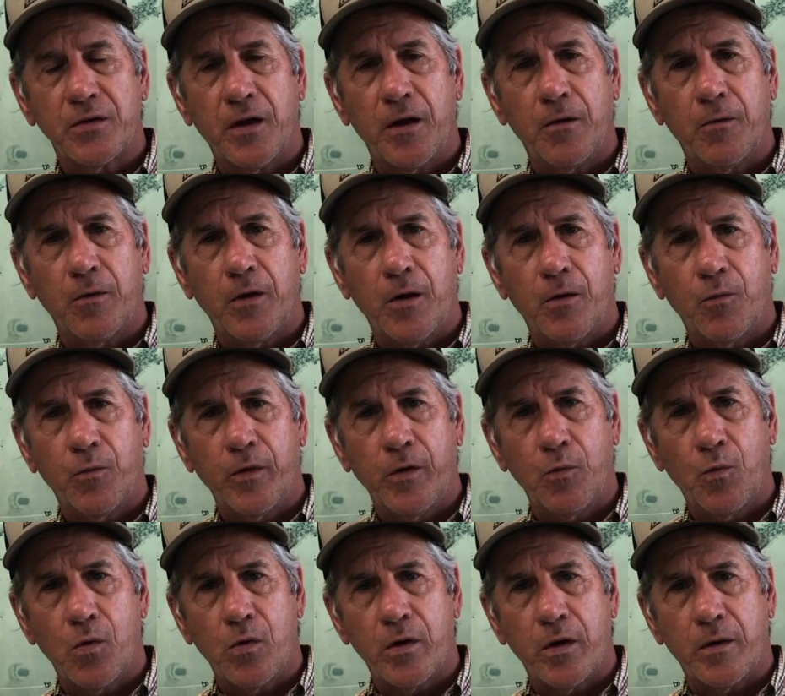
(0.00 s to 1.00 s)
and we
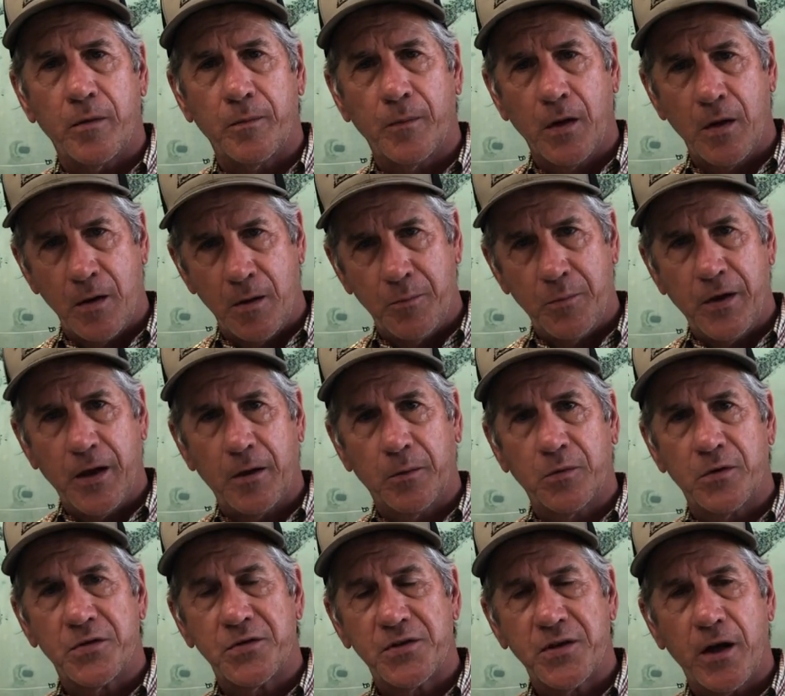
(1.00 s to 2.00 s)
want to be able
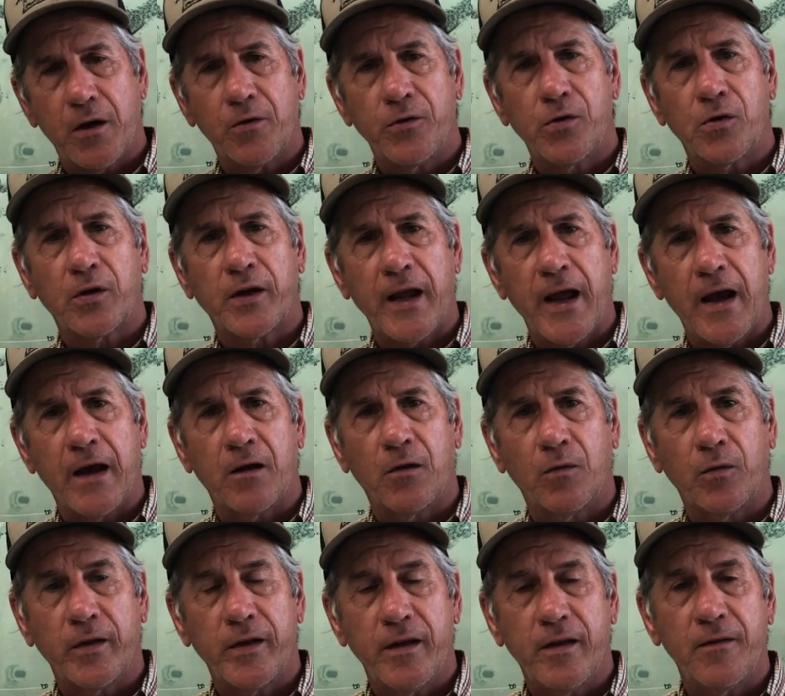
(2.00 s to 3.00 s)
to sell your
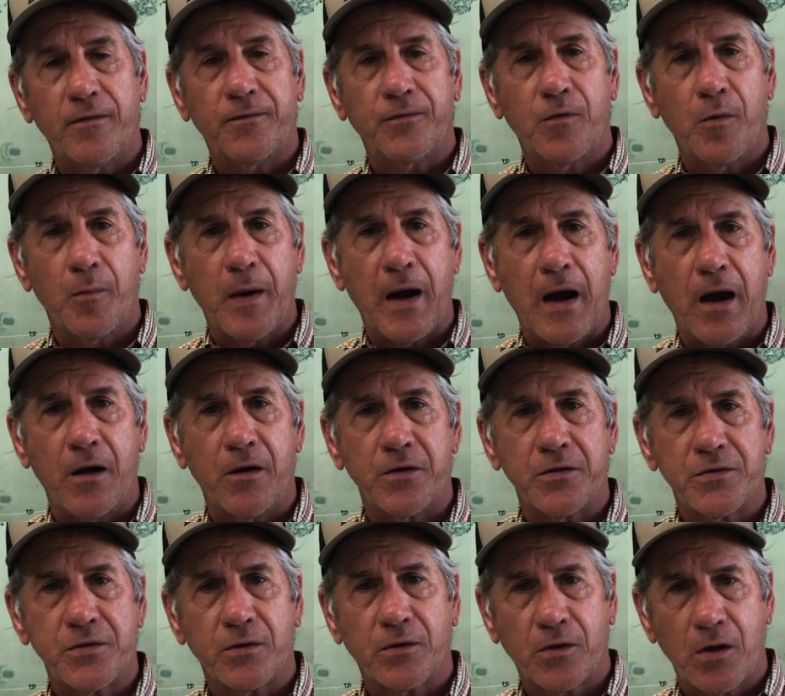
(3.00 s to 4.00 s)
cattle if the
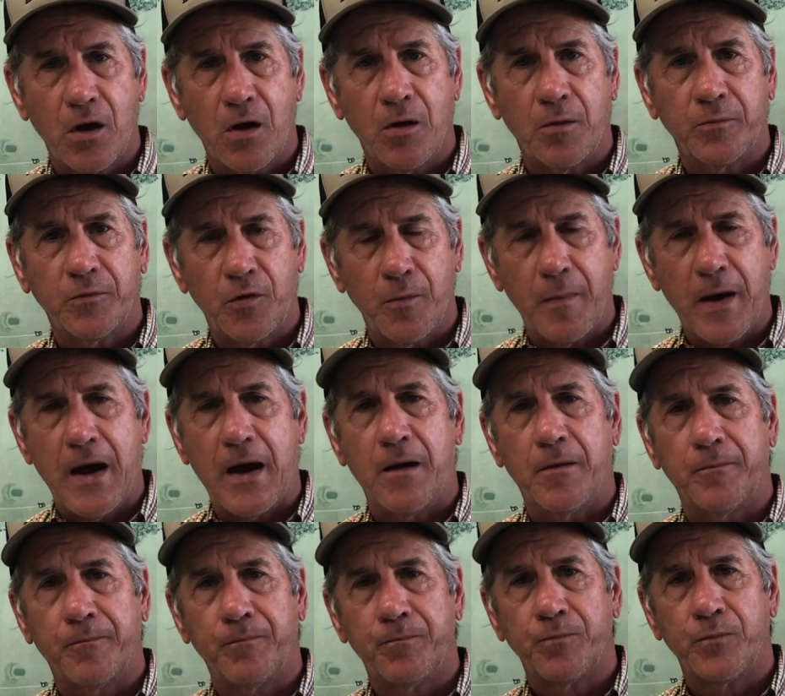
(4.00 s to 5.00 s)
buyers come to buy
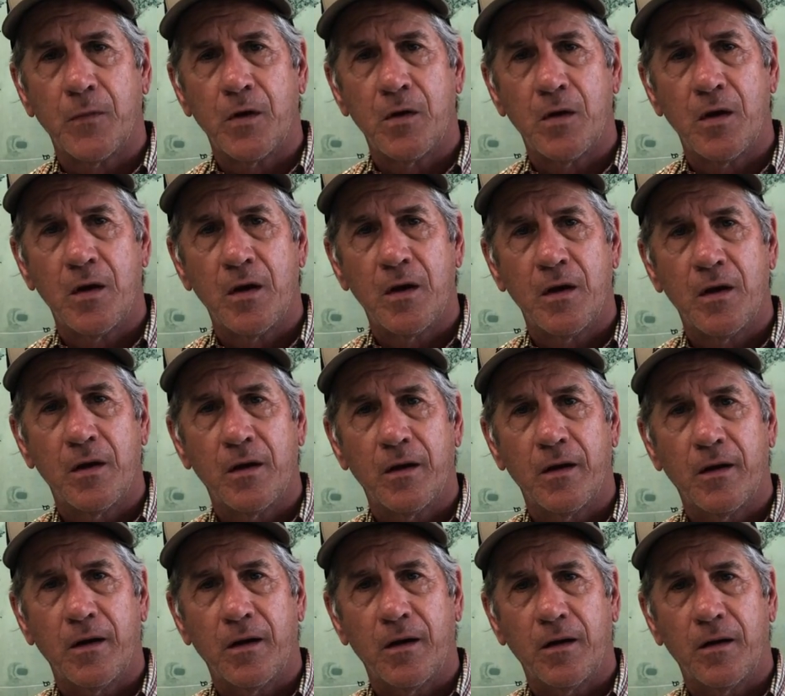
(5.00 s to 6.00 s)

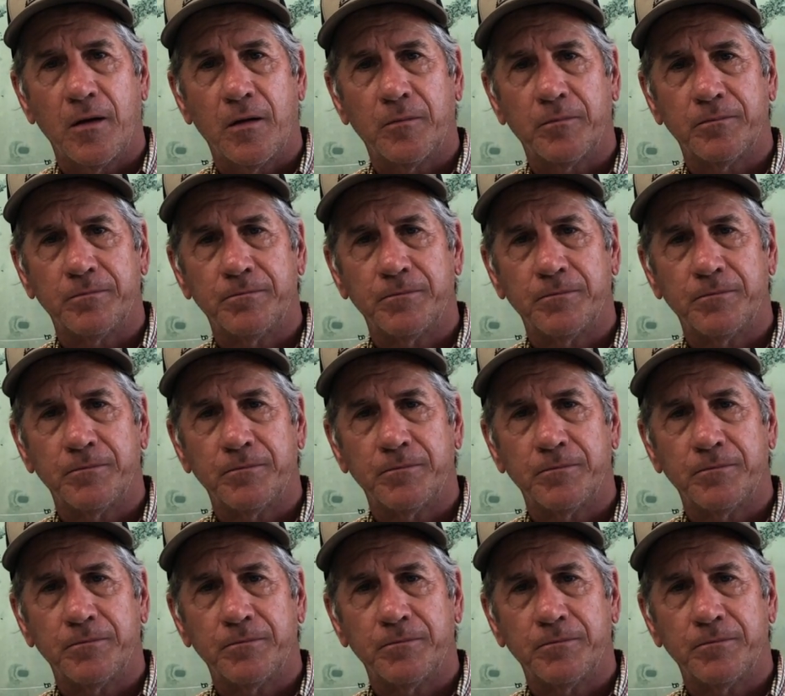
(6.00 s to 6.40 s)
them.